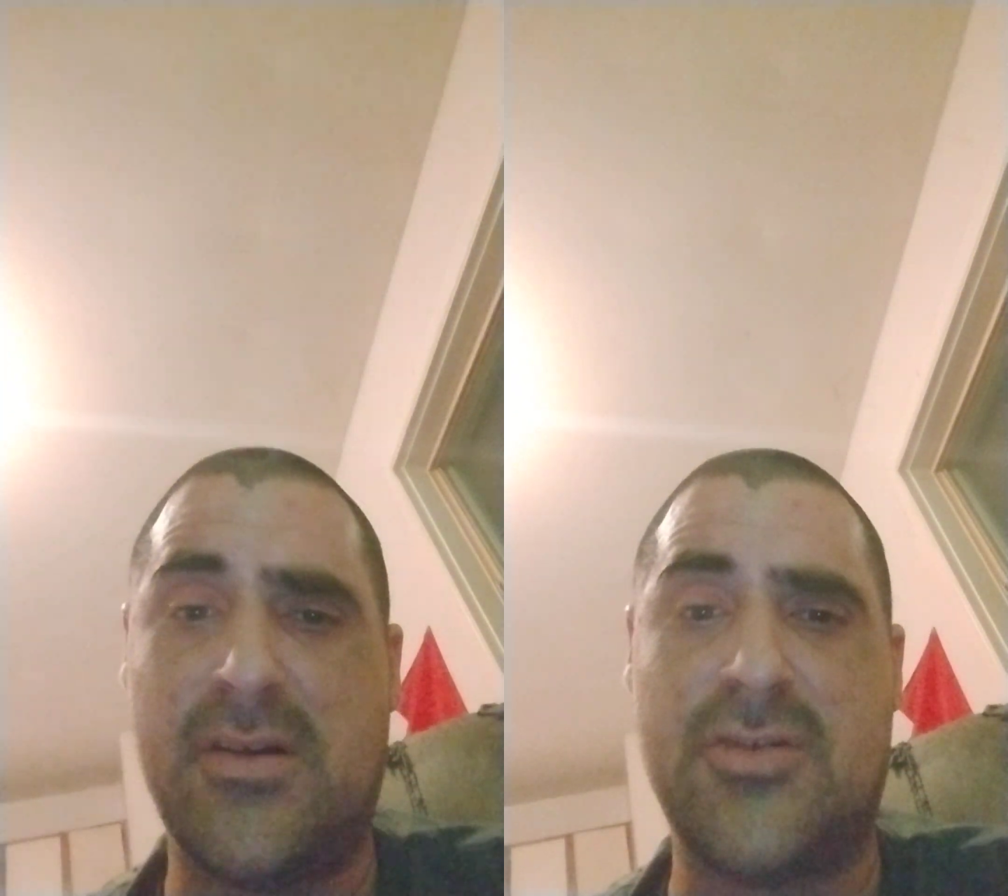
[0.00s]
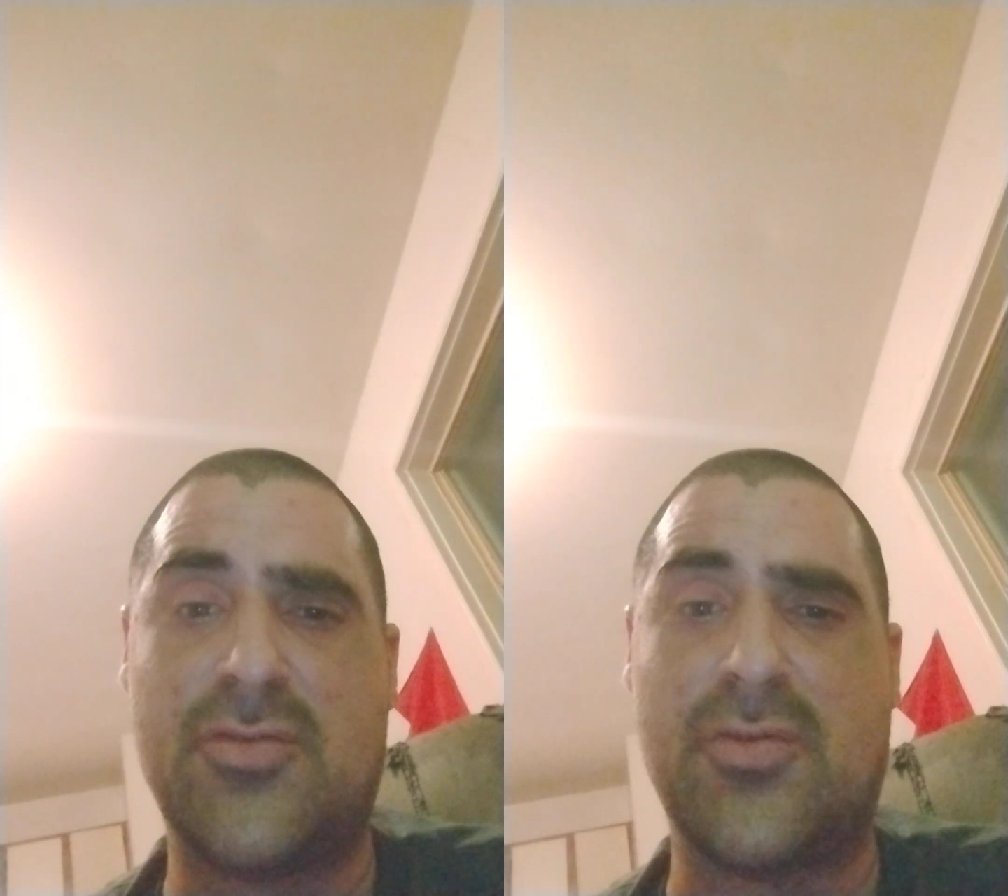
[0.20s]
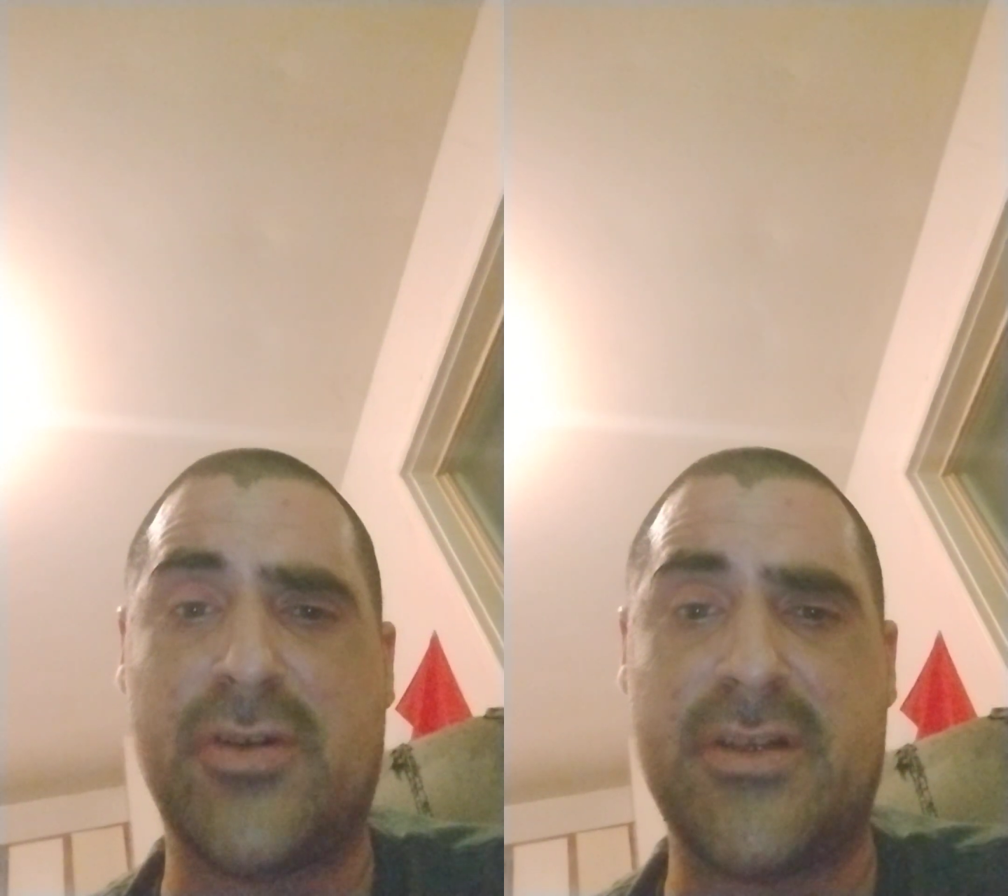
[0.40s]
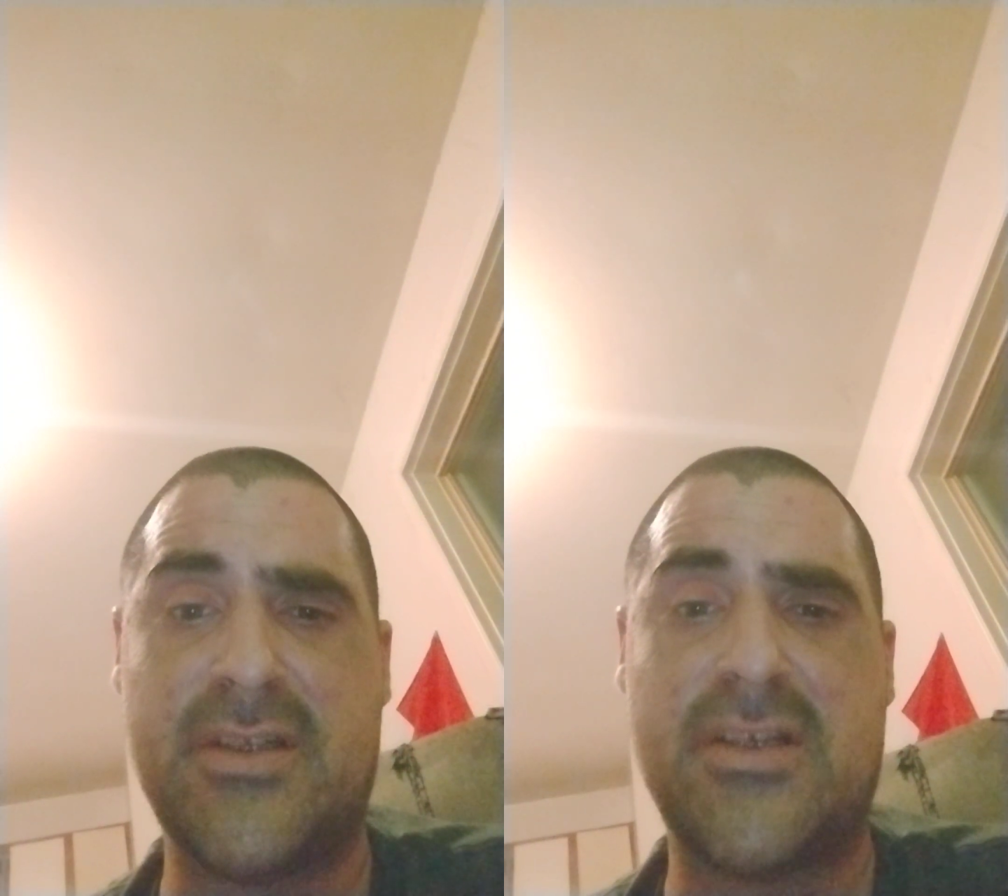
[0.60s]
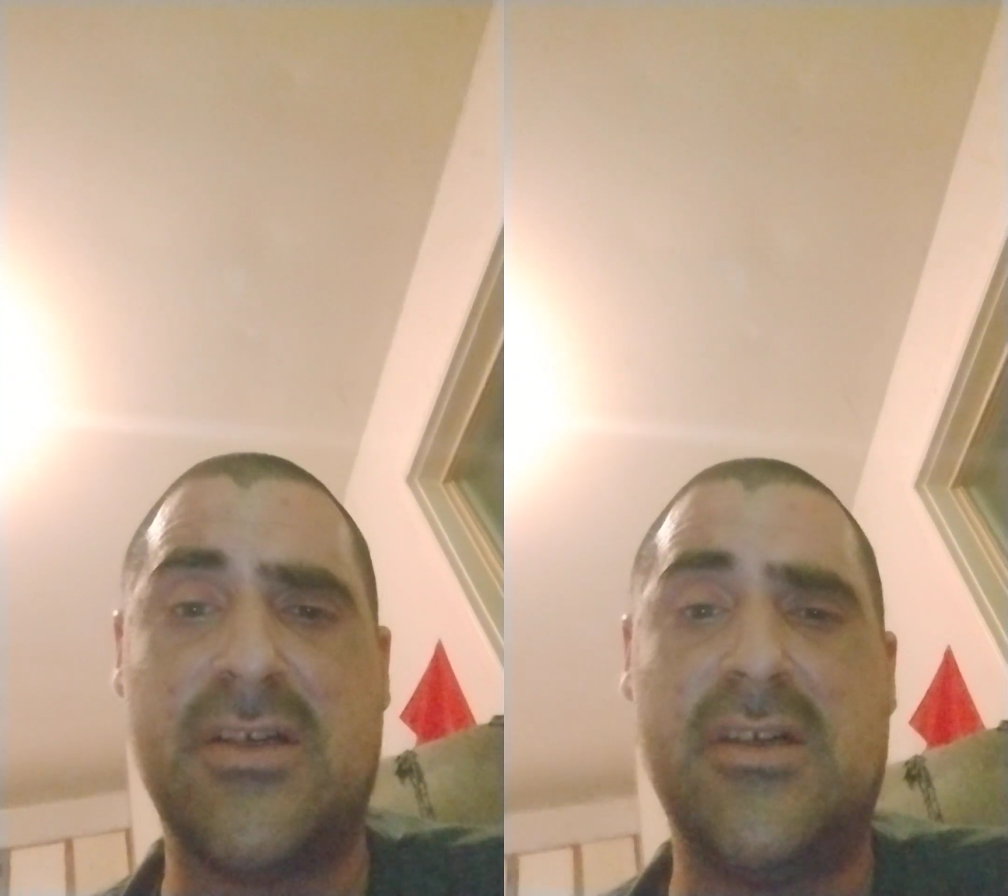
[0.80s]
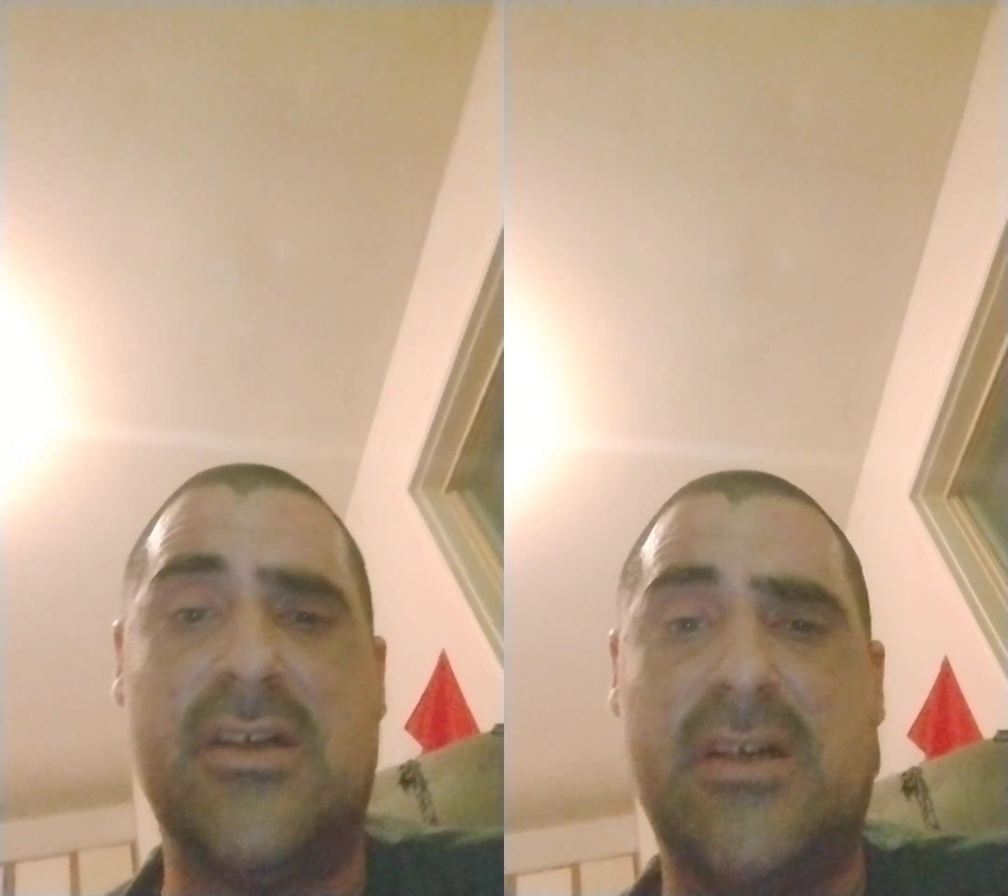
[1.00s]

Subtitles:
droids